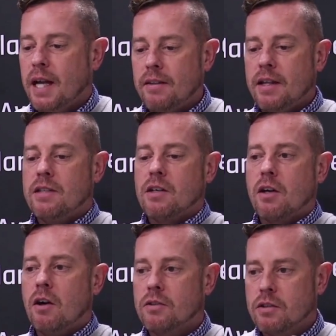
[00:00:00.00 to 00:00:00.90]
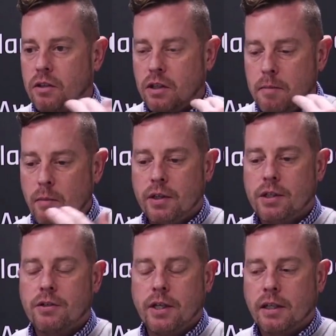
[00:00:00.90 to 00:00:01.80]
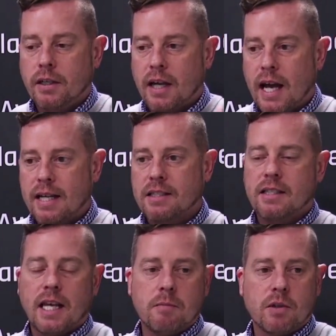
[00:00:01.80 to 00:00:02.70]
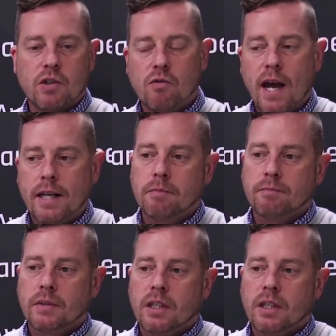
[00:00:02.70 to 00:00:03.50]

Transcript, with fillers: and these are constantly monitoring as statements are read.